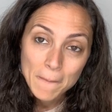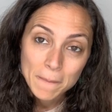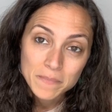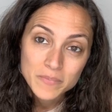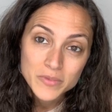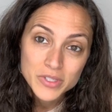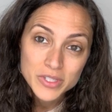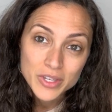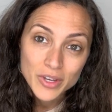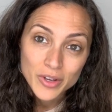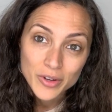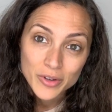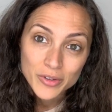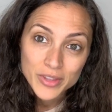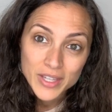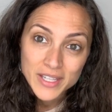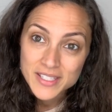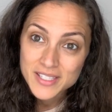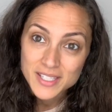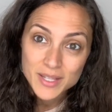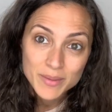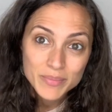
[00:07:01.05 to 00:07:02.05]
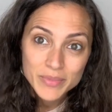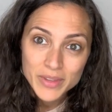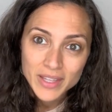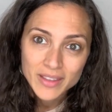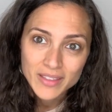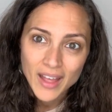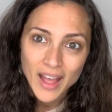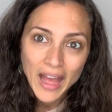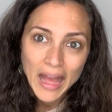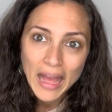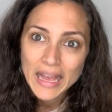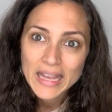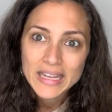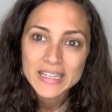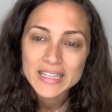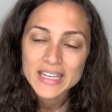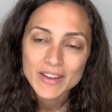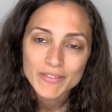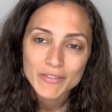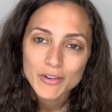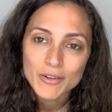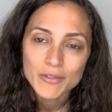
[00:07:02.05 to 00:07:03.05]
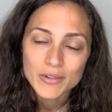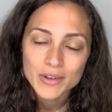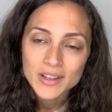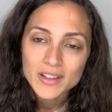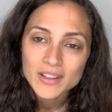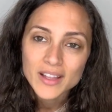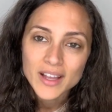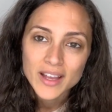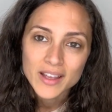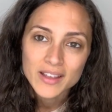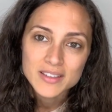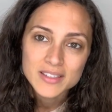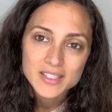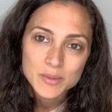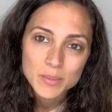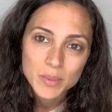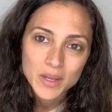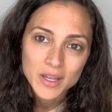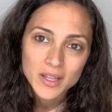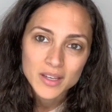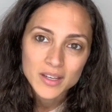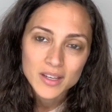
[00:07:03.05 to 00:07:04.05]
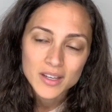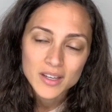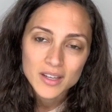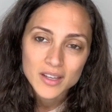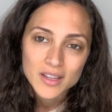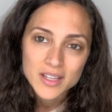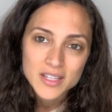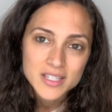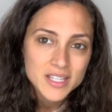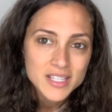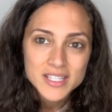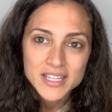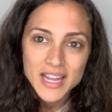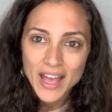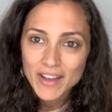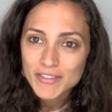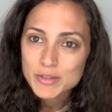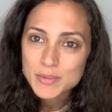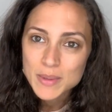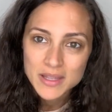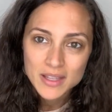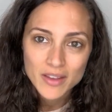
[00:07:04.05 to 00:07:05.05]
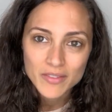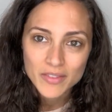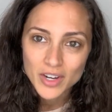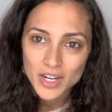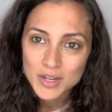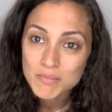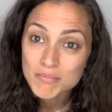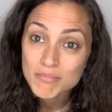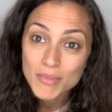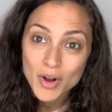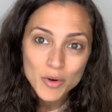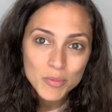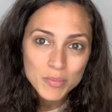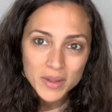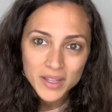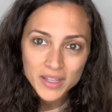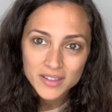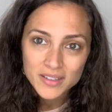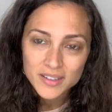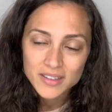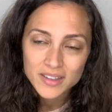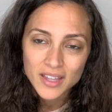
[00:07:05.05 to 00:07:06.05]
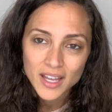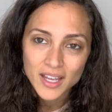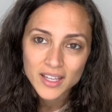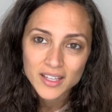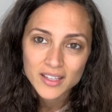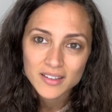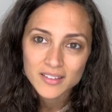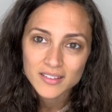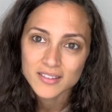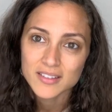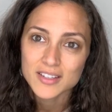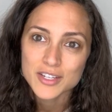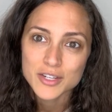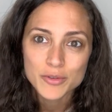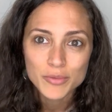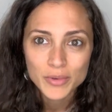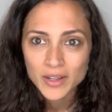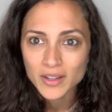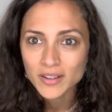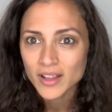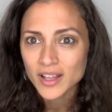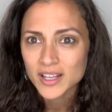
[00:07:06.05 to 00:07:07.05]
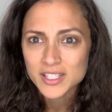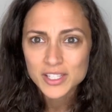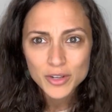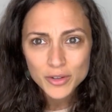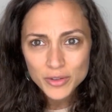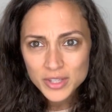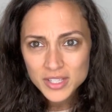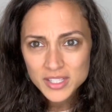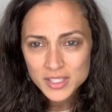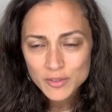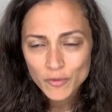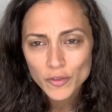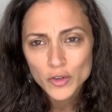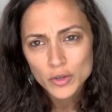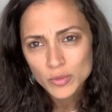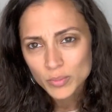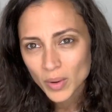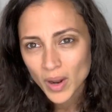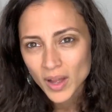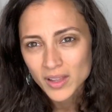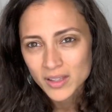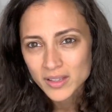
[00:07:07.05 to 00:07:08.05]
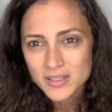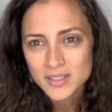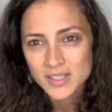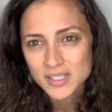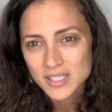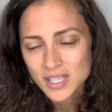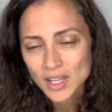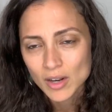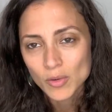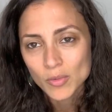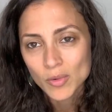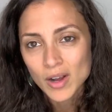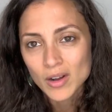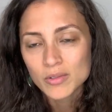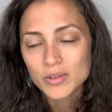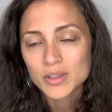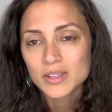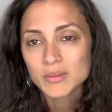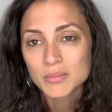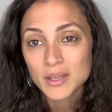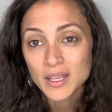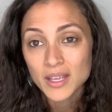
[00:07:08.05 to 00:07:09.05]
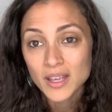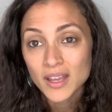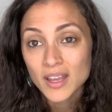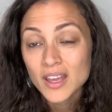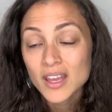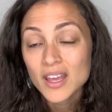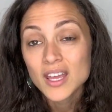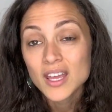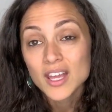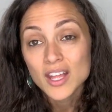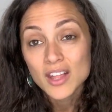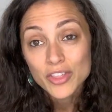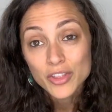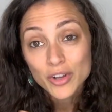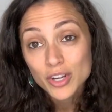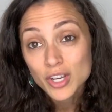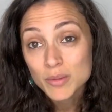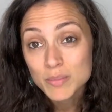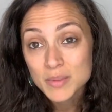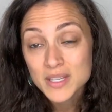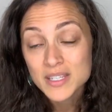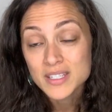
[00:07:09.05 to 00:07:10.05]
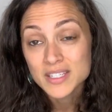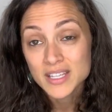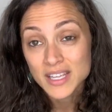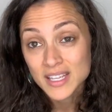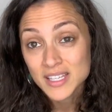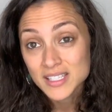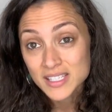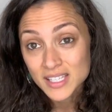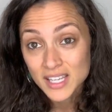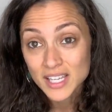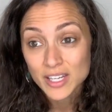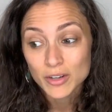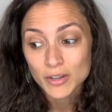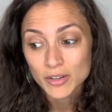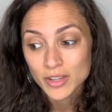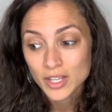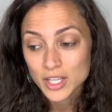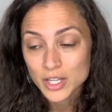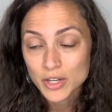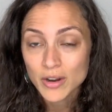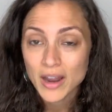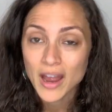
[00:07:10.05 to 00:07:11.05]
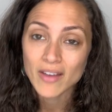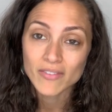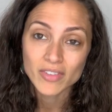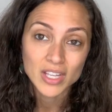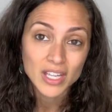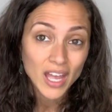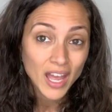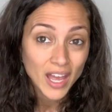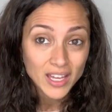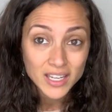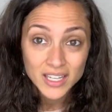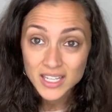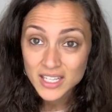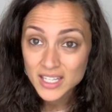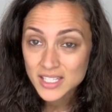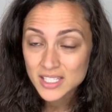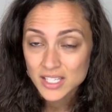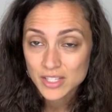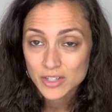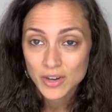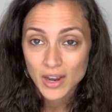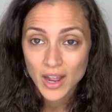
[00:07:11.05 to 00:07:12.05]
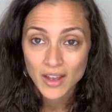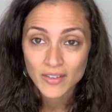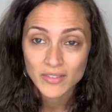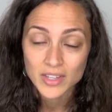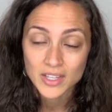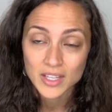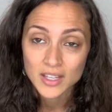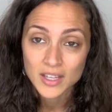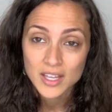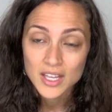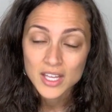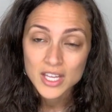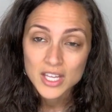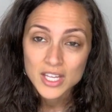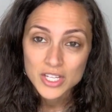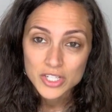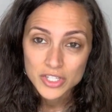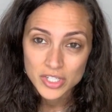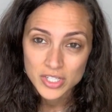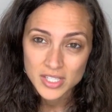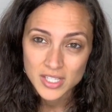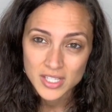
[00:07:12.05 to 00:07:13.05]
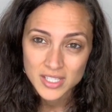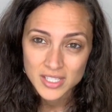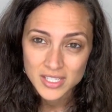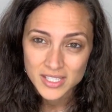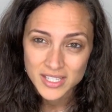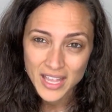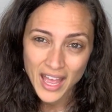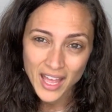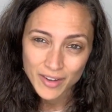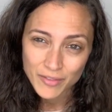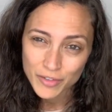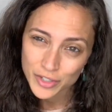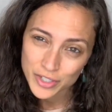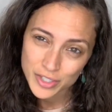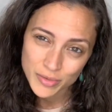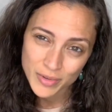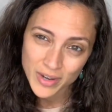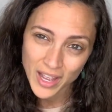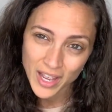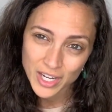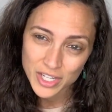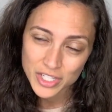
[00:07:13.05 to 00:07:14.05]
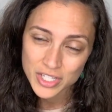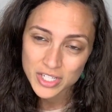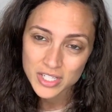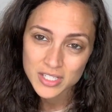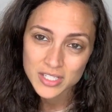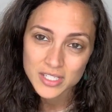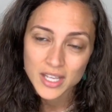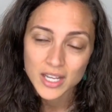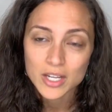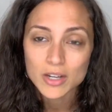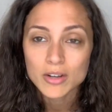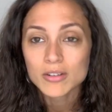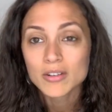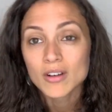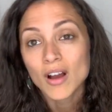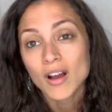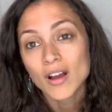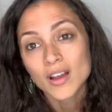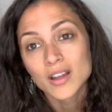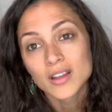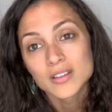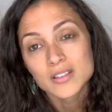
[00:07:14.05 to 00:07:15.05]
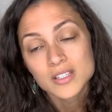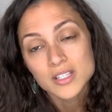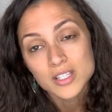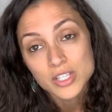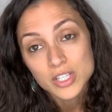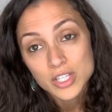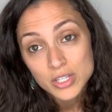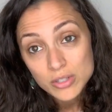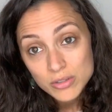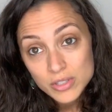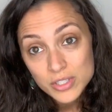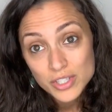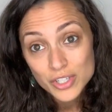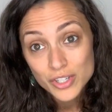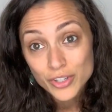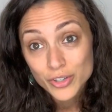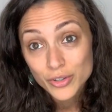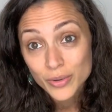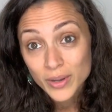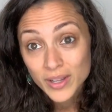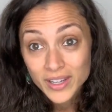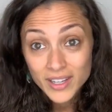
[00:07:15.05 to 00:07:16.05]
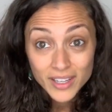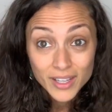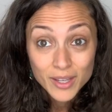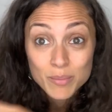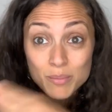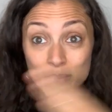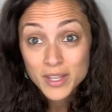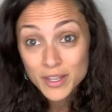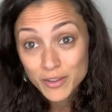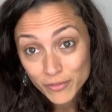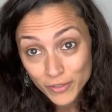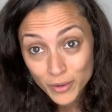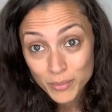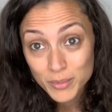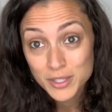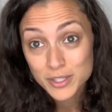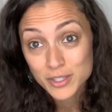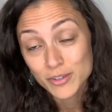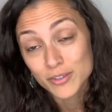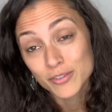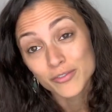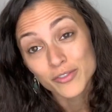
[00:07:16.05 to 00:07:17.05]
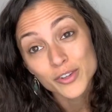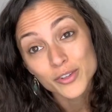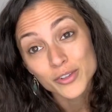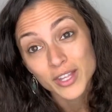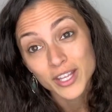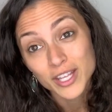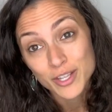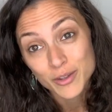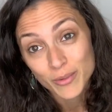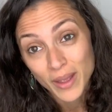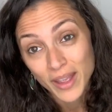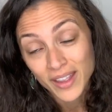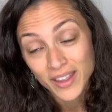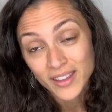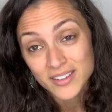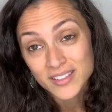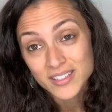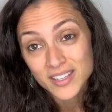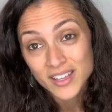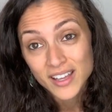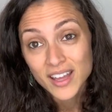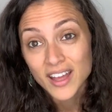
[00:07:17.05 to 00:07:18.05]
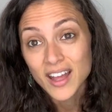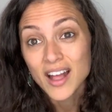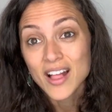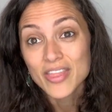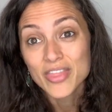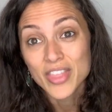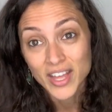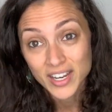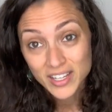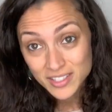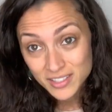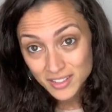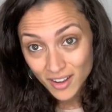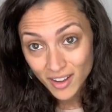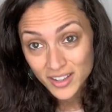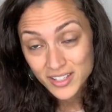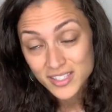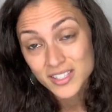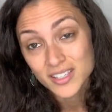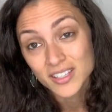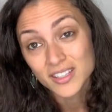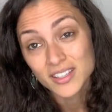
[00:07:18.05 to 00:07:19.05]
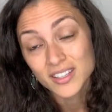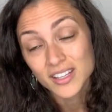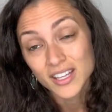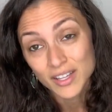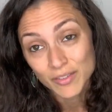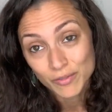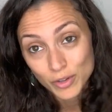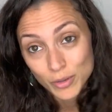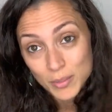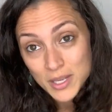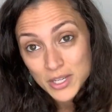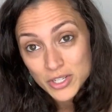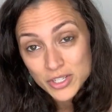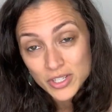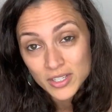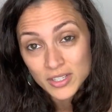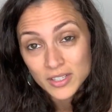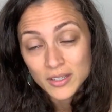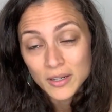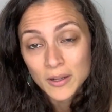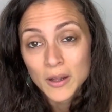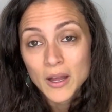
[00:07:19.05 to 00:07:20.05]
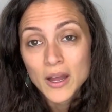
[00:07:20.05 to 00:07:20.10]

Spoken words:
So that's something that I never realized, but it doesn't have to be in that very moment that you realize, oh, this food probably doesn't settle well with me. There could be days later that you're having headaches and you're having just these adverse reactions that you're not used to, and it can be from a certain food that you ate that is causing inflammation.